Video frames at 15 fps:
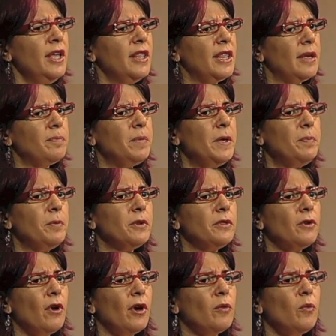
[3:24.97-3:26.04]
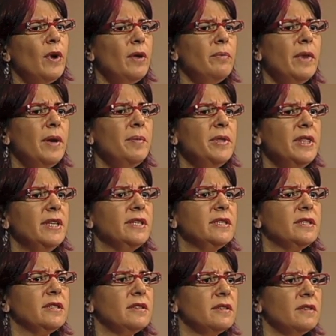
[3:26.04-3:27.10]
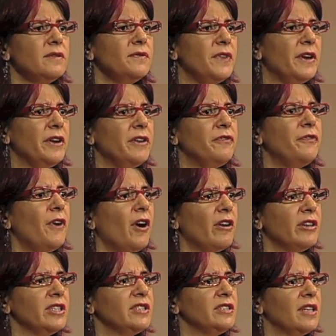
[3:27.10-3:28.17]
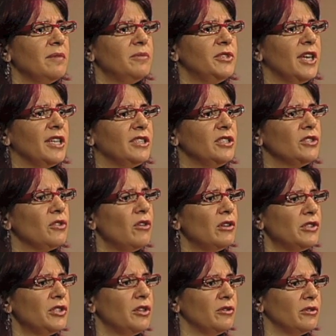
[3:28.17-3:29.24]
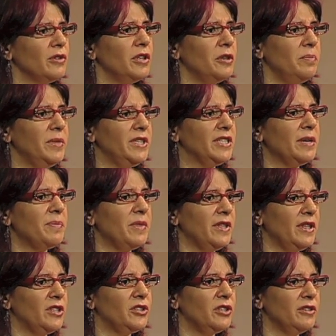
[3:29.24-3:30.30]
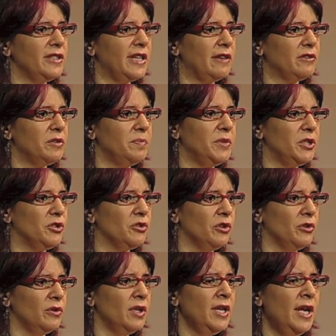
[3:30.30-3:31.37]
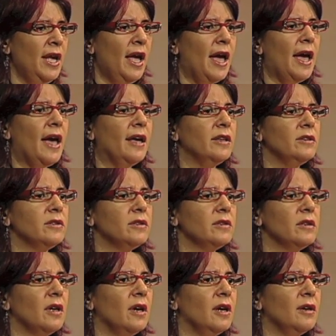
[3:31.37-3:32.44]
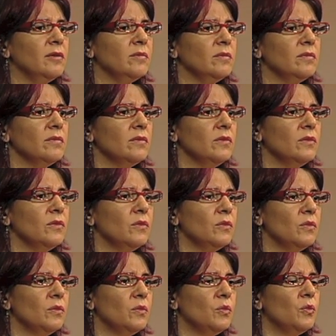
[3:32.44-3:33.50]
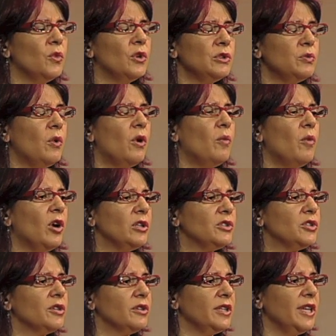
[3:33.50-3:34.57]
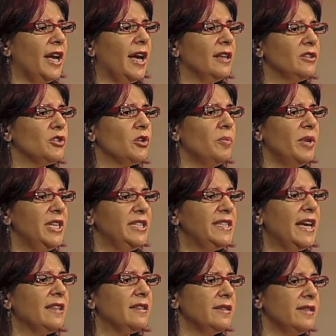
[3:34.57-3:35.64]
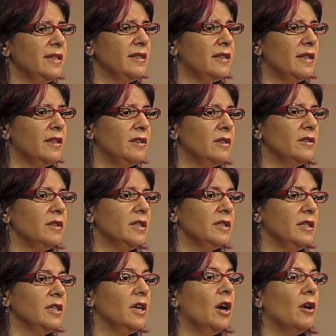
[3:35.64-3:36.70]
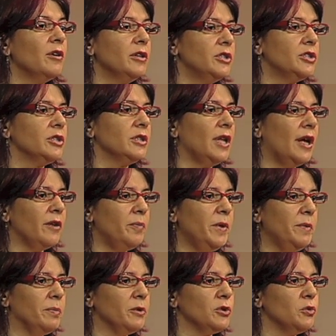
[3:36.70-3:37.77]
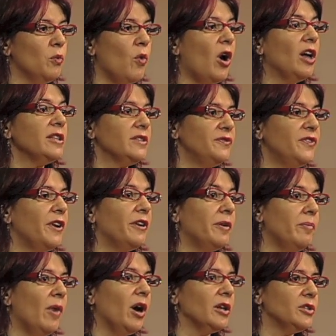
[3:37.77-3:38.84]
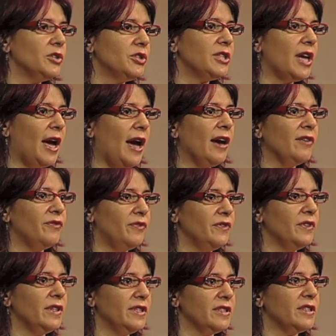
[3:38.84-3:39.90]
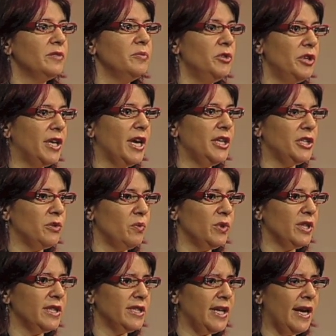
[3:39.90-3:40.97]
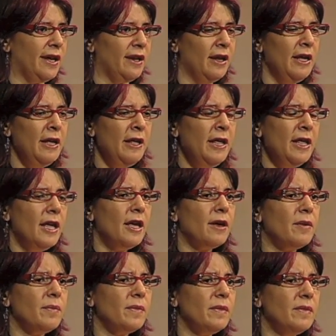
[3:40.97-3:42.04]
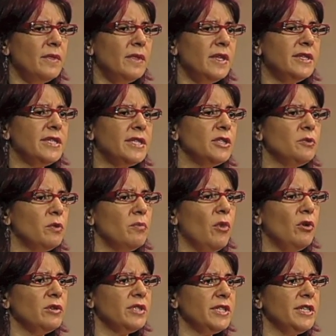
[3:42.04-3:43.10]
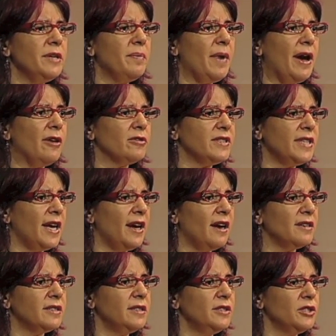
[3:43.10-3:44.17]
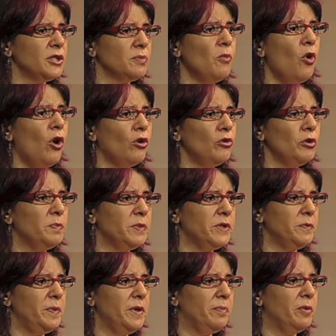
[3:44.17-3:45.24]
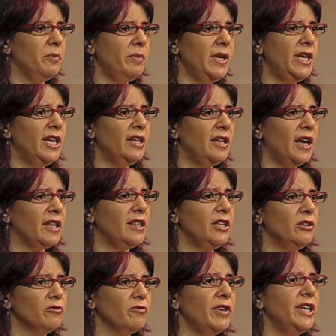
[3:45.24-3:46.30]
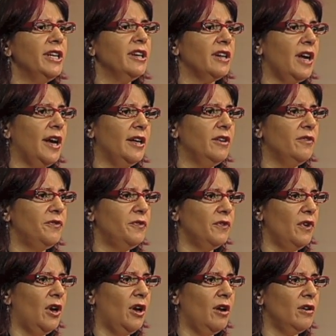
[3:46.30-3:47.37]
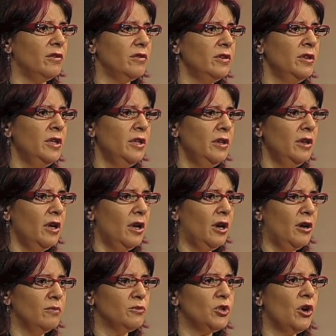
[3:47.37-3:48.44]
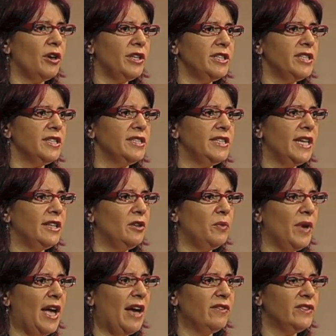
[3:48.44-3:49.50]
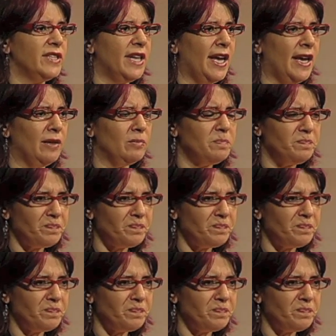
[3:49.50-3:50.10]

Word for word: that people thought, well, maybe this very foreign subject is also going to be something that turns out to be true. And um, World War I certainly had so many deaths in it that it, it, encouraged a lot of people to want very much to have this communication with the dead. And these things were mostly about seances, small groups of people meeting, not the arena kind of uh, um, talking to the dead that we have today.